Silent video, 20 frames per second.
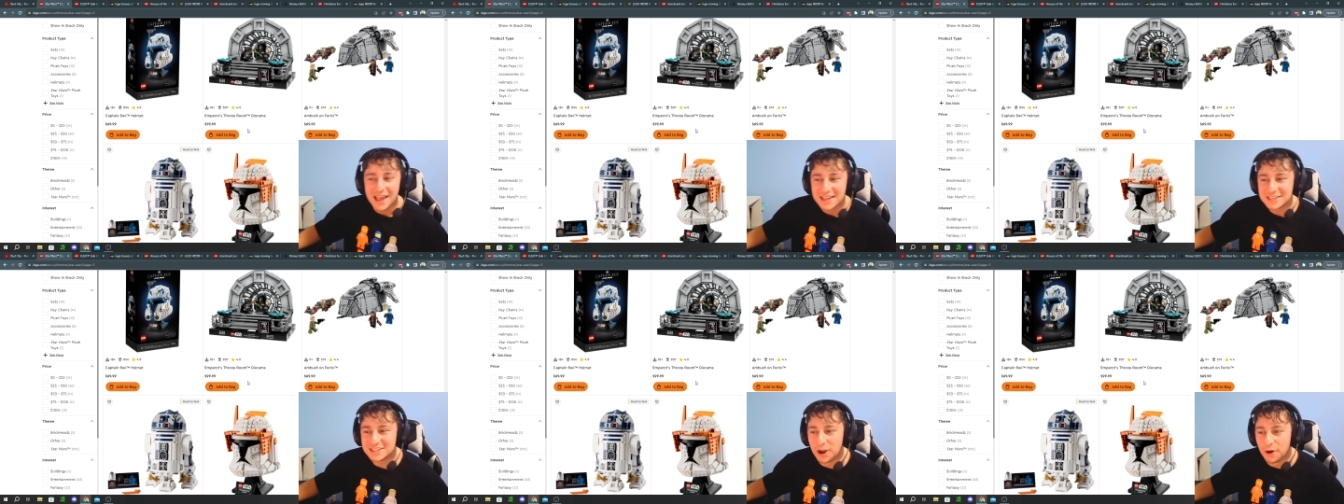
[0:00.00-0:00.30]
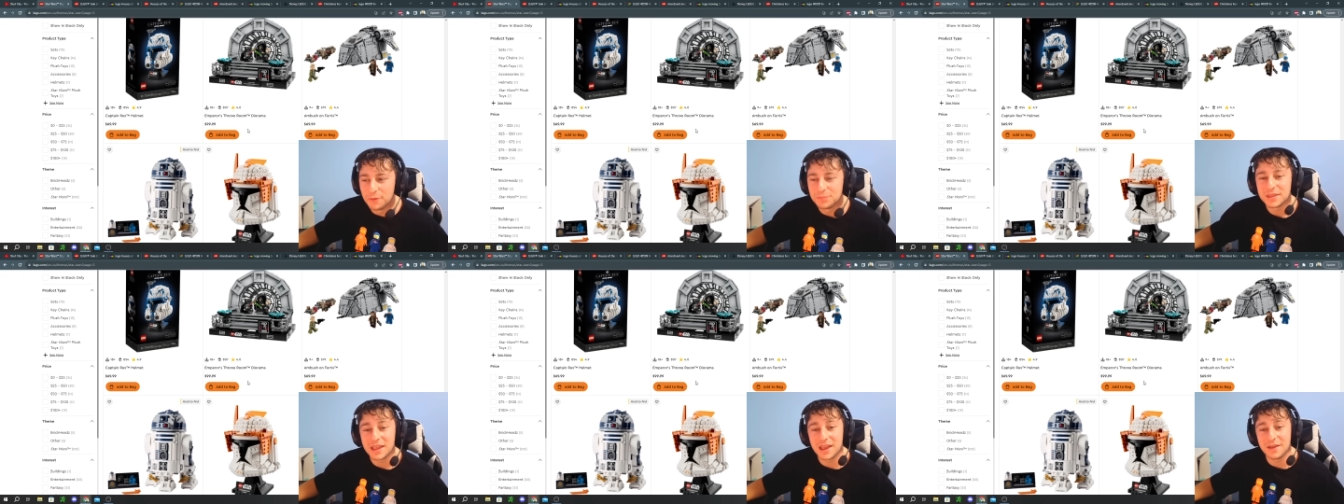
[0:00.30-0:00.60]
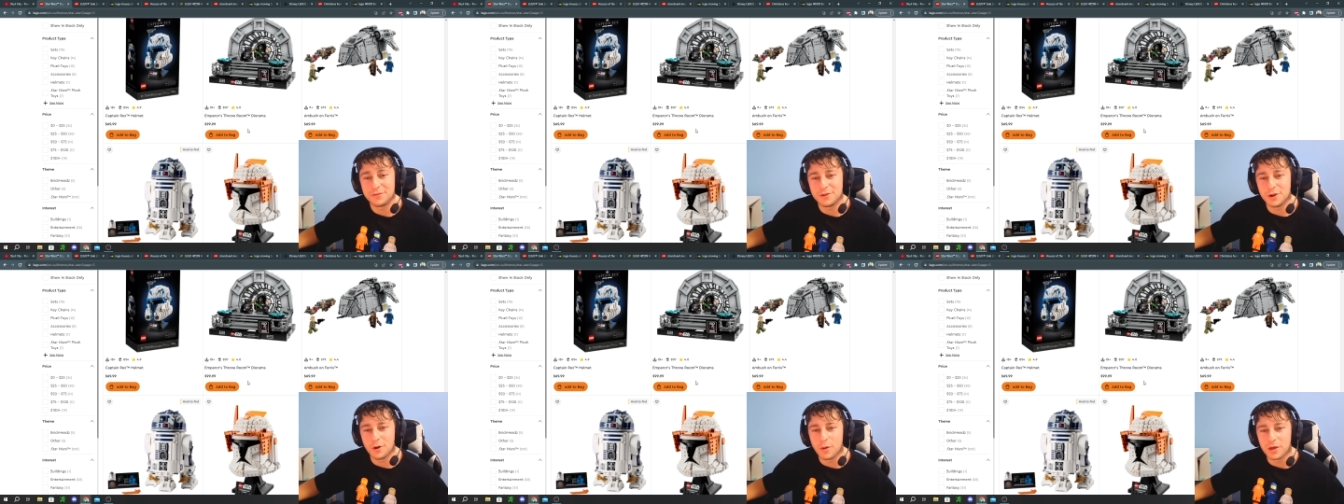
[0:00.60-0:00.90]
So
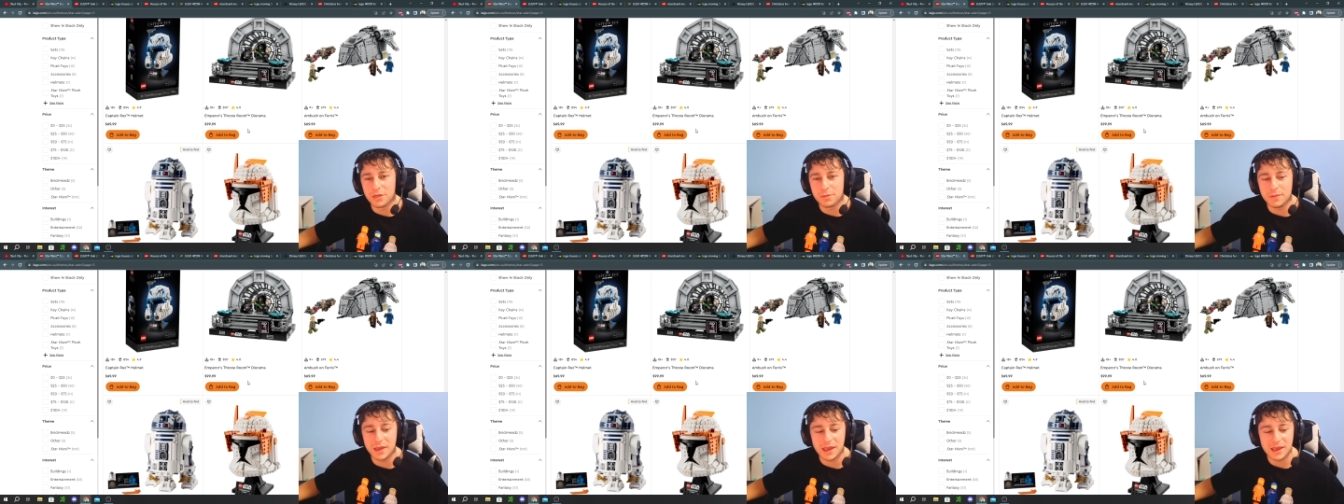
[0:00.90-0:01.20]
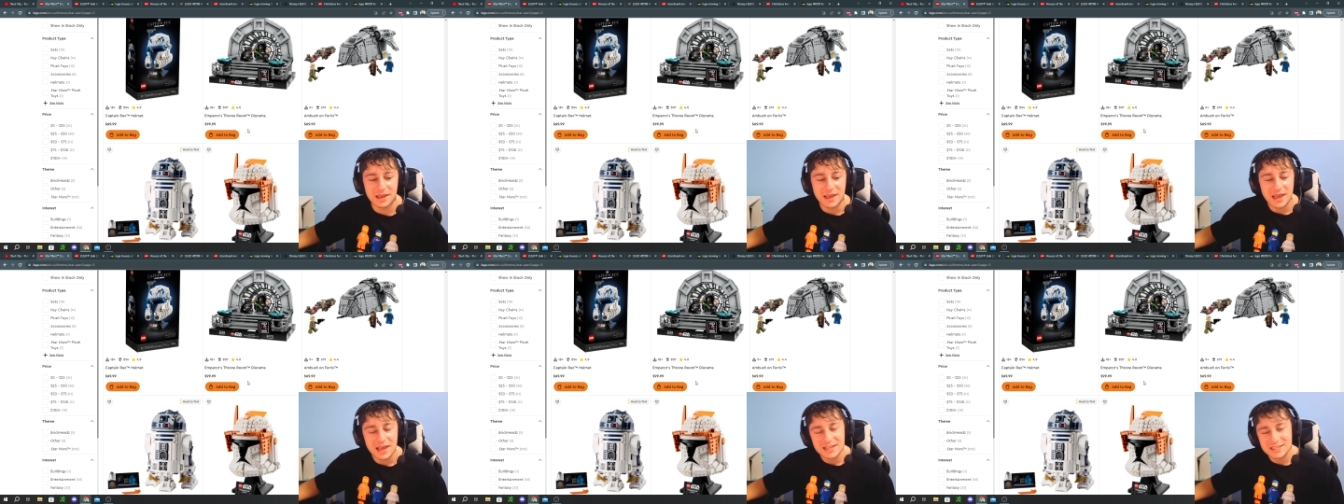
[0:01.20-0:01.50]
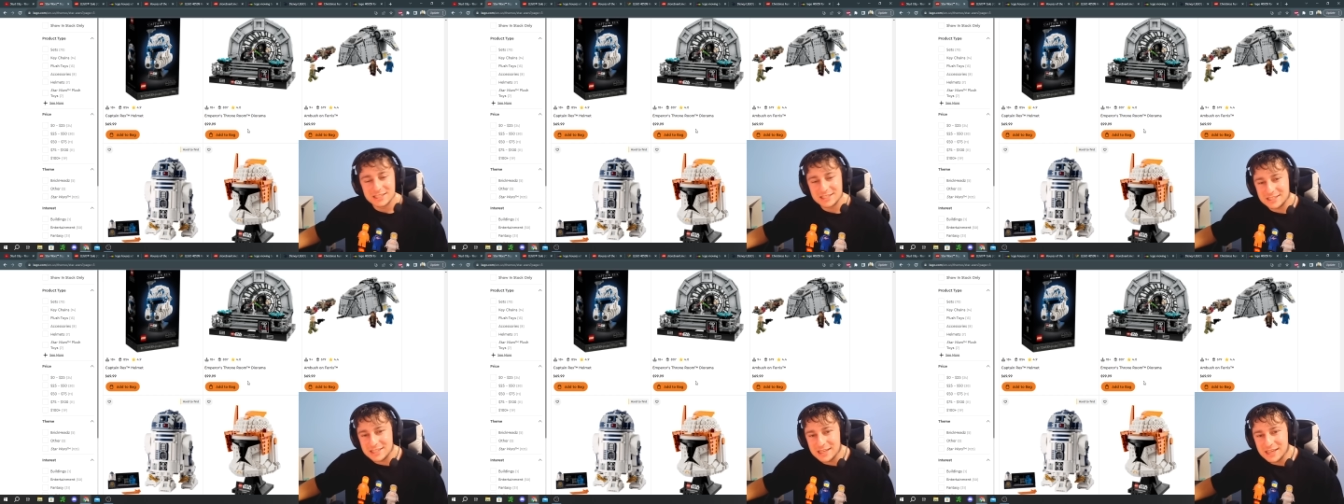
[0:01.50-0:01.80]
if you're with me,
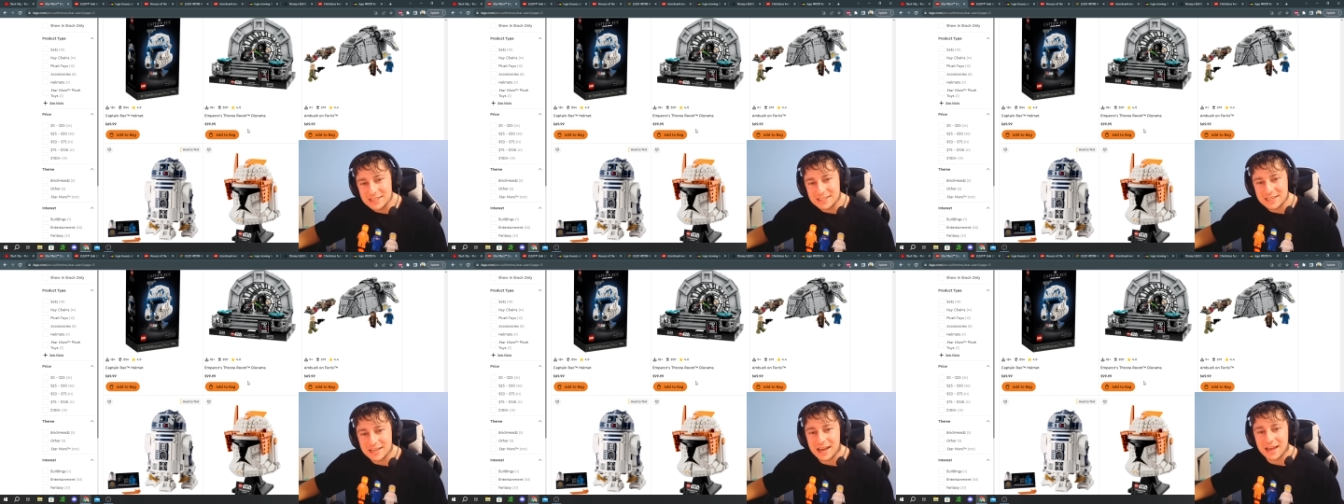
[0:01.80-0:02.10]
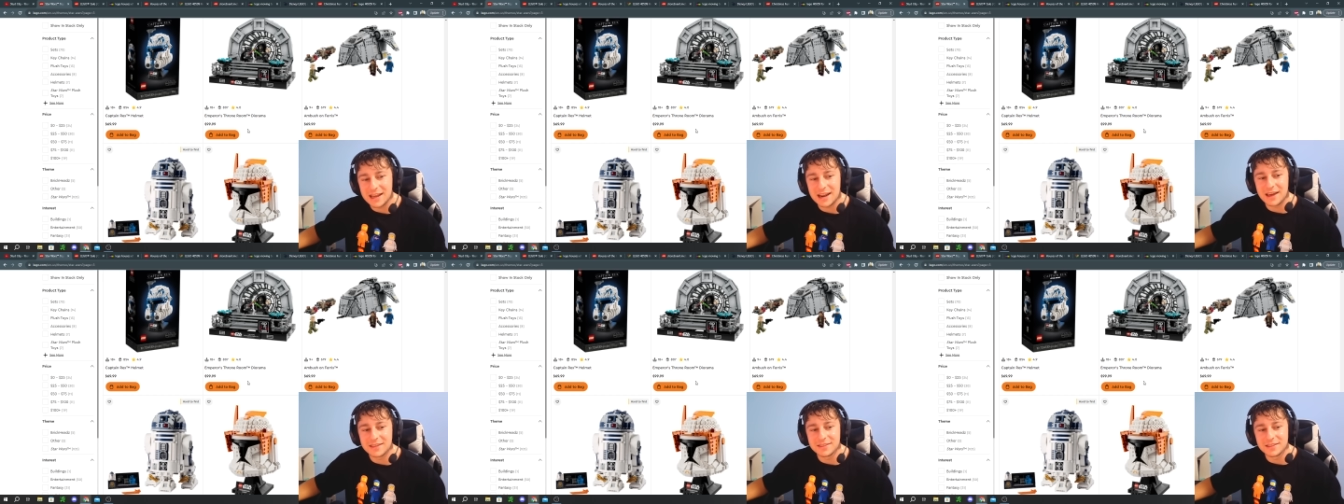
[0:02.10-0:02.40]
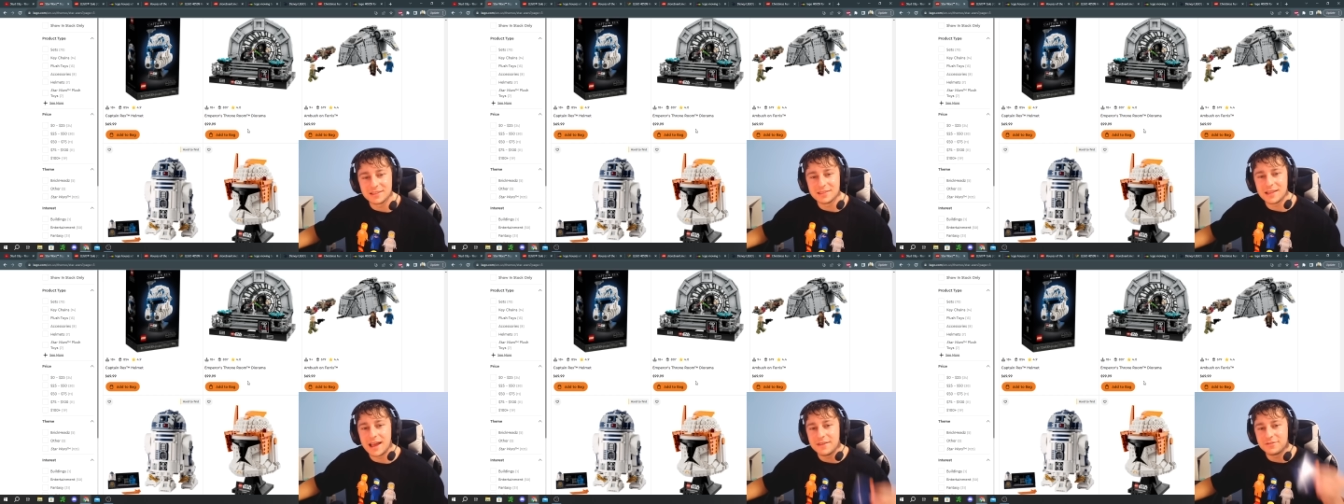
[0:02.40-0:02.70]
see you tonight on
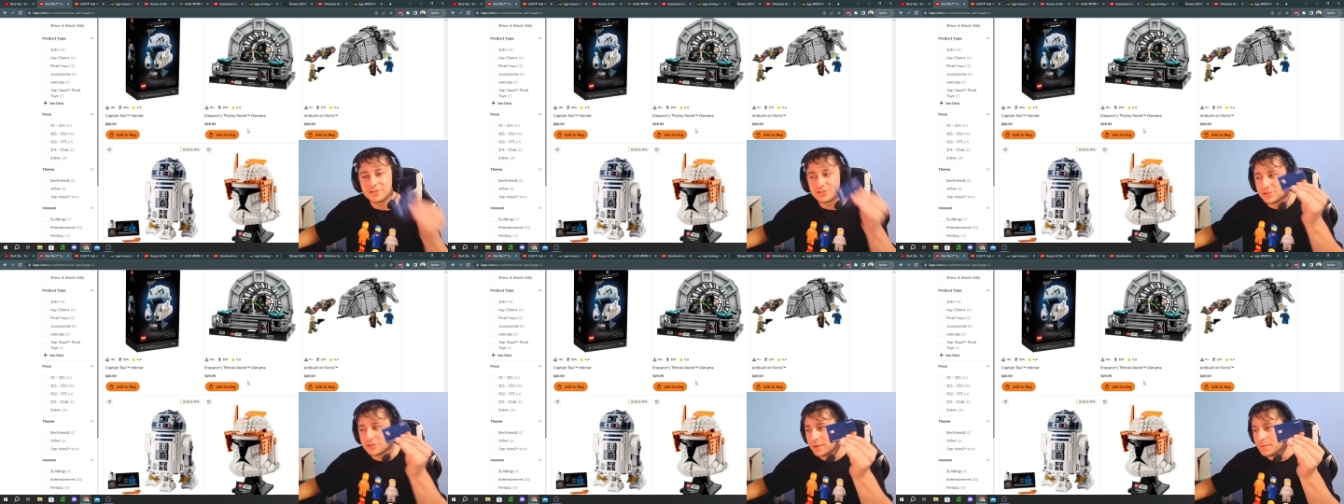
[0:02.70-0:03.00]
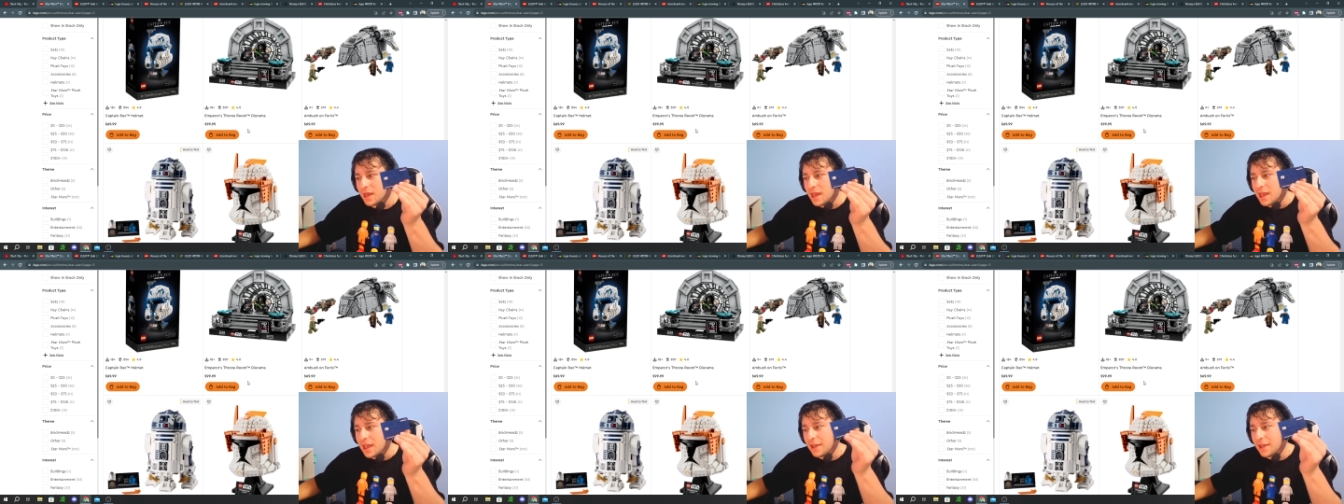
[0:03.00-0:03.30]
the live stream.